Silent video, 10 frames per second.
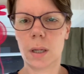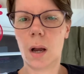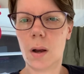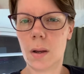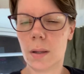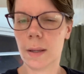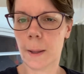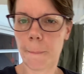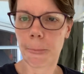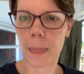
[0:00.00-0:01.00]
all
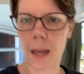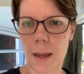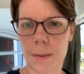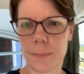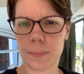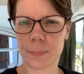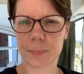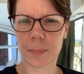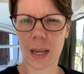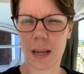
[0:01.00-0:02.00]

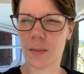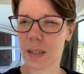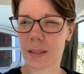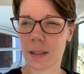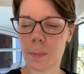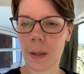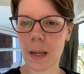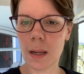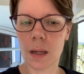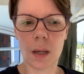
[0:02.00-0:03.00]
8 of us sleep in
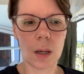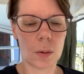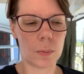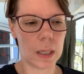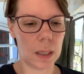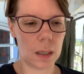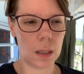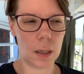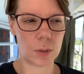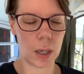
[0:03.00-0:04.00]
it.
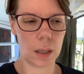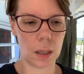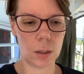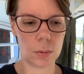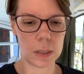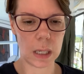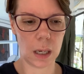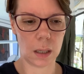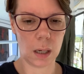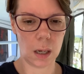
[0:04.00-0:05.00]
I'm trying to think who was
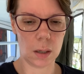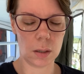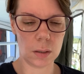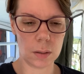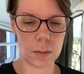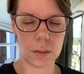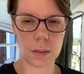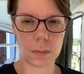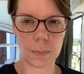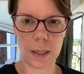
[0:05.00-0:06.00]
in here. It
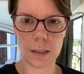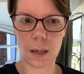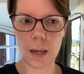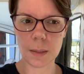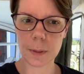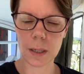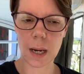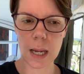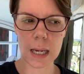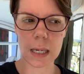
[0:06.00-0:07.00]
was my husband and
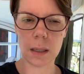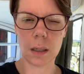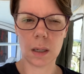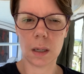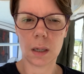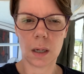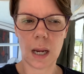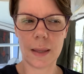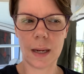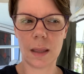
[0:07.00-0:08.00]
I,
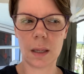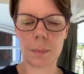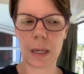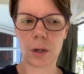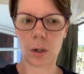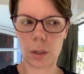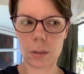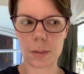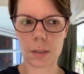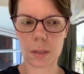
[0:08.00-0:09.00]
and then I think my
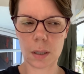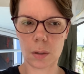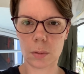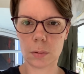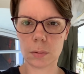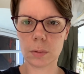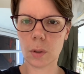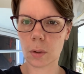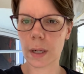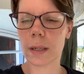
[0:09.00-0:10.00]
girls. So
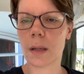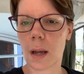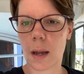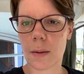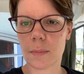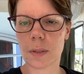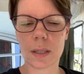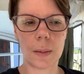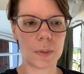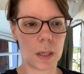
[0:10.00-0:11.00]
Lauren
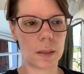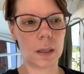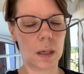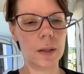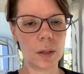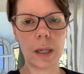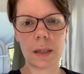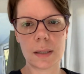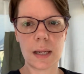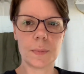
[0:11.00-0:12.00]
slept on the other
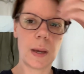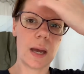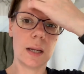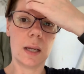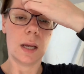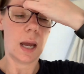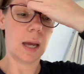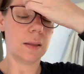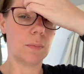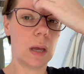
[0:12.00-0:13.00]
king size bed,
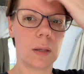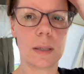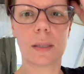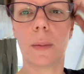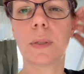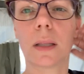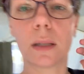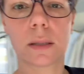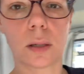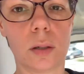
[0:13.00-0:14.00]
and then Melody slept on the
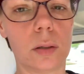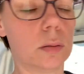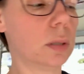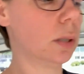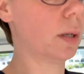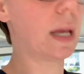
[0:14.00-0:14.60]
little